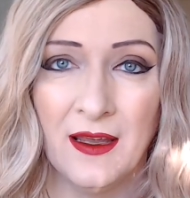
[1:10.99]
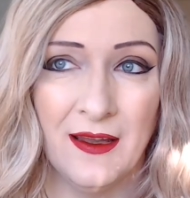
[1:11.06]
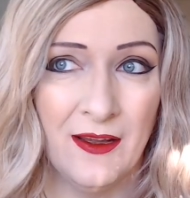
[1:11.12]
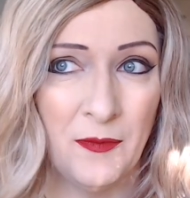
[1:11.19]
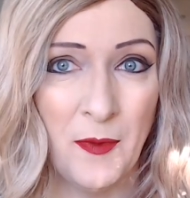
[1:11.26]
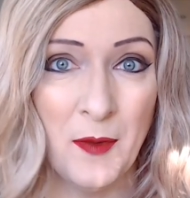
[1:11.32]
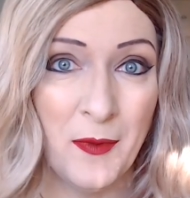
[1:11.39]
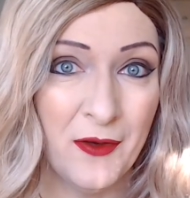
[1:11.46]
It's
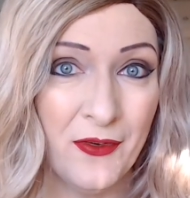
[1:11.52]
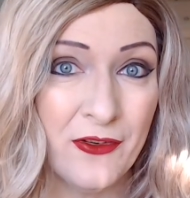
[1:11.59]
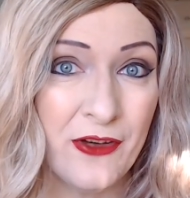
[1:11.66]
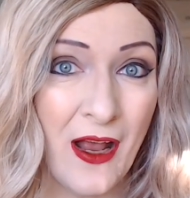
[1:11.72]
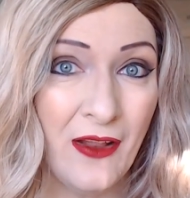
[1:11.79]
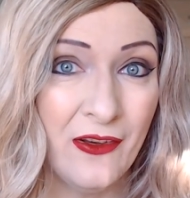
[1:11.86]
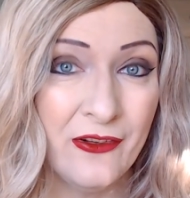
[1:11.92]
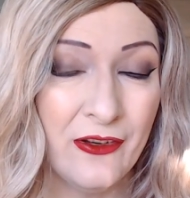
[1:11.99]
been a bit of a
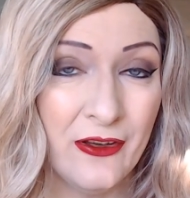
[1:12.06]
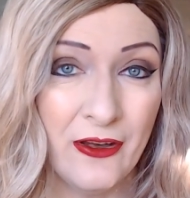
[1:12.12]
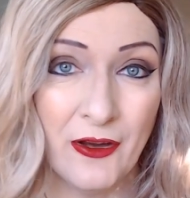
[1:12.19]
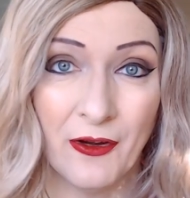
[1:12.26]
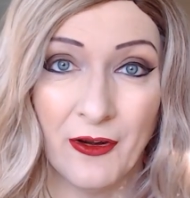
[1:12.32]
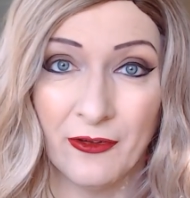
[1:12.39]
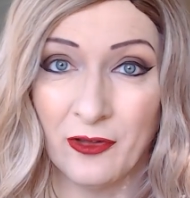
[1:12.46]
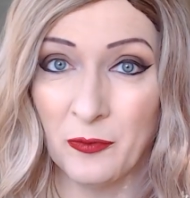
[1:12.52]
challenging
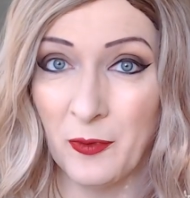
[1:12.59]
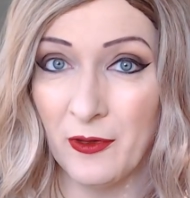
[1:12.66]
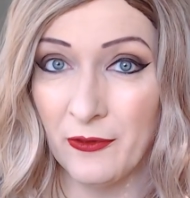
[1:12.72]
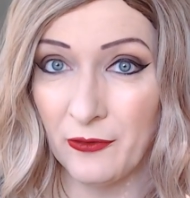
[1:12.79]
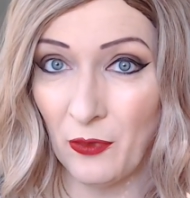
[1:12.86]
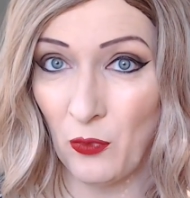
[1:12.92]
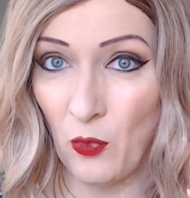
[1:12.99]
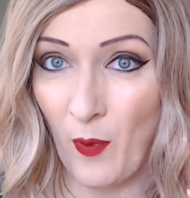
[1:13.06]
year because it's been
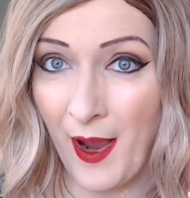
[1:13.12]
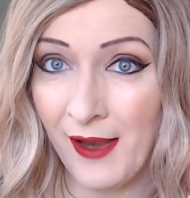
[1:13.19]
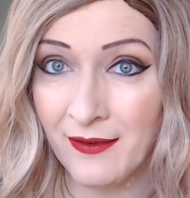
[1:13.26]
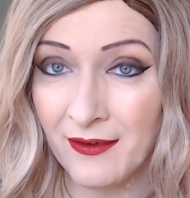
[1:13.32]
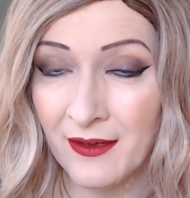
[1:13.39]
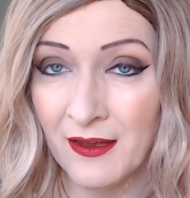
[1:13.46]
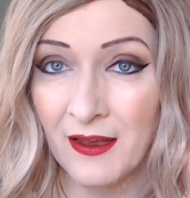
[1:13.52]
so wet.